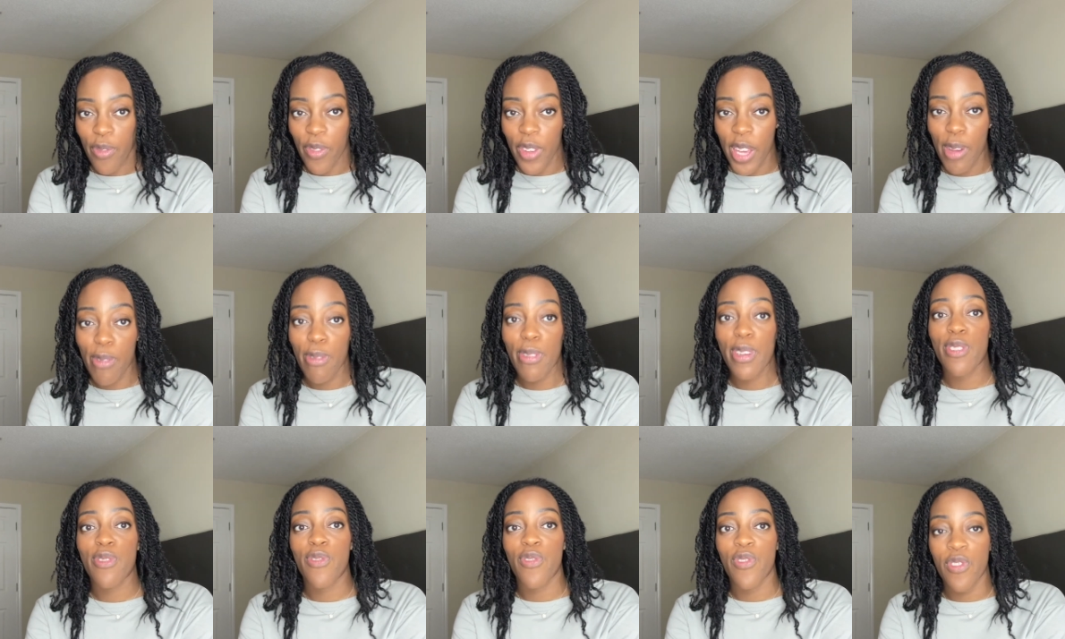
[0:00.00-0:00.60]
It
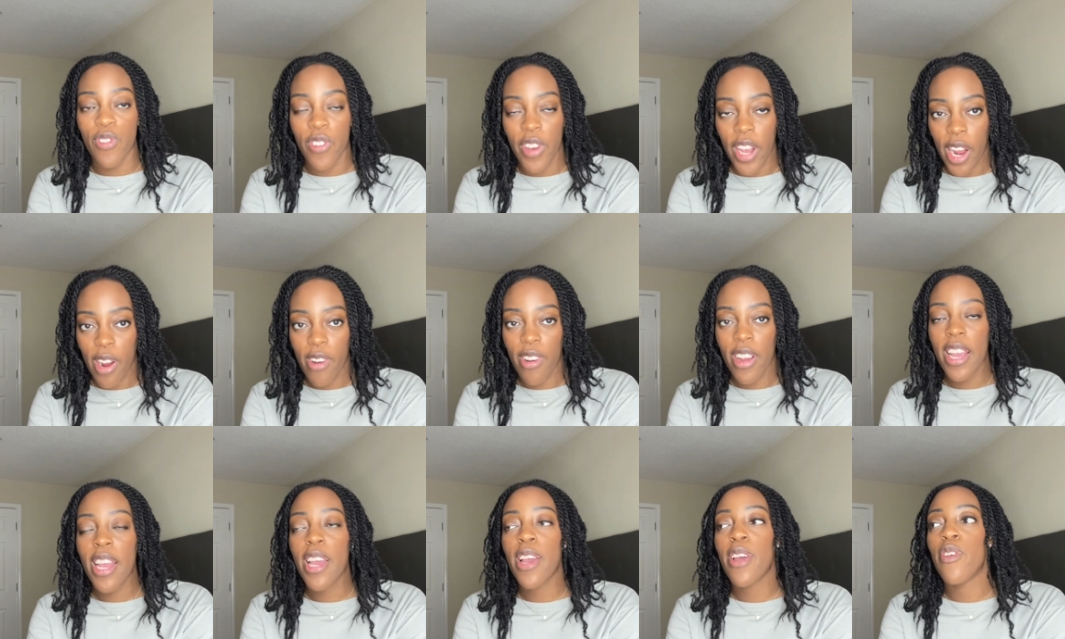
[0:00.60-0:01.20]
was
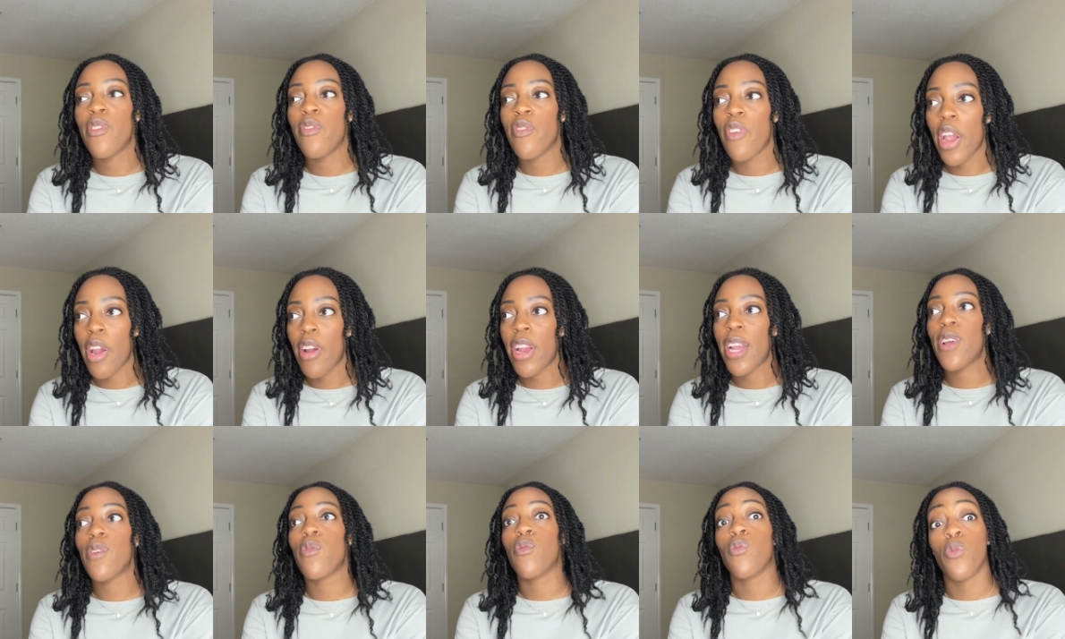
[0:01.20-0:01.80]
very,
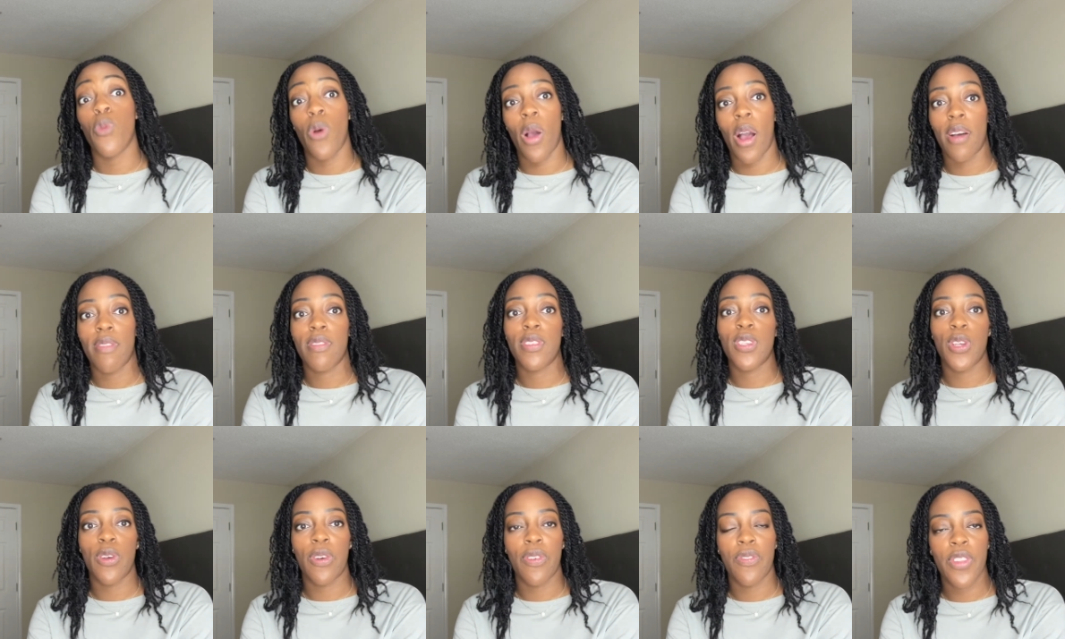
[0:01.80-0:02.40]
very rough.
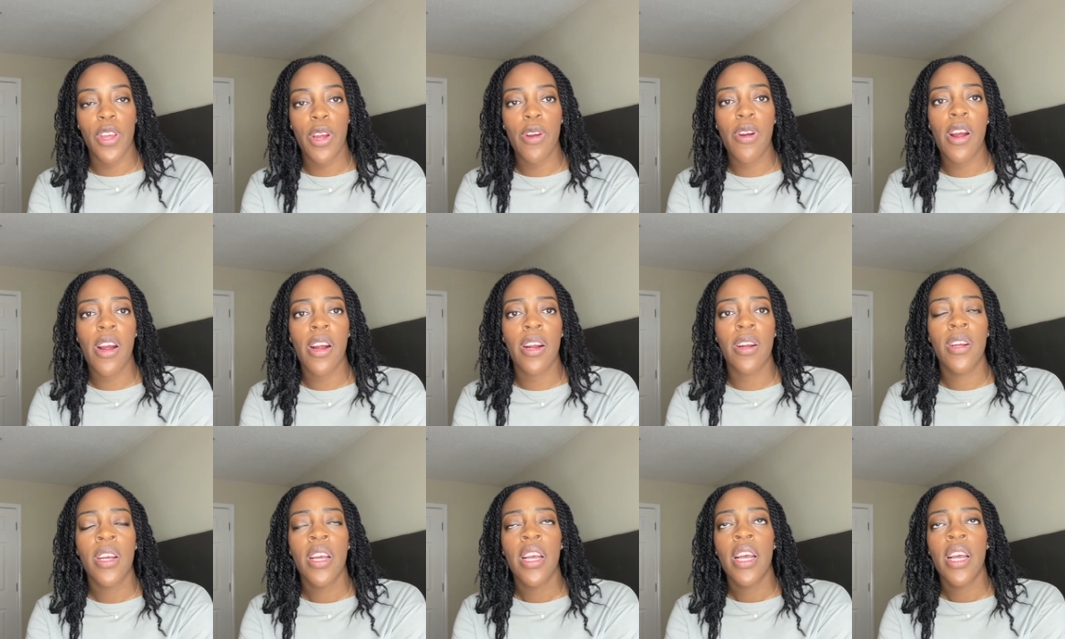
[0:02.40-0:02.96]
So if there are